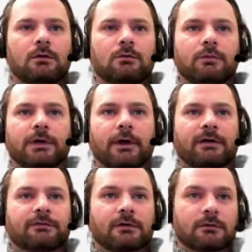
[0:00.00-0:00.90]
We don't have
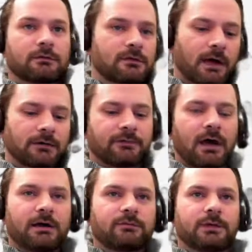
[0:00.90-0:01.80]
to start at
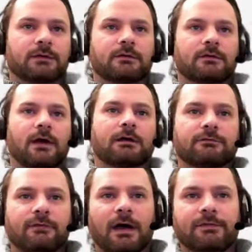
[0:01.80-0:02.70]
5. We can start at
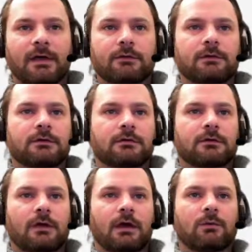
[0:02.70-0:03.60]
5,000 and
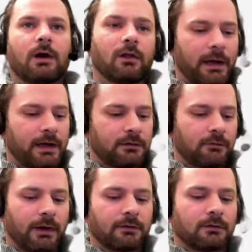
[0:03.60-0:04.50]
say, well, a is
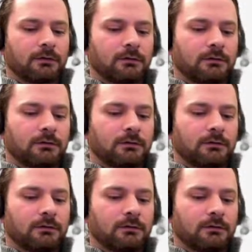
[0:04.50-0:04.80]
greater than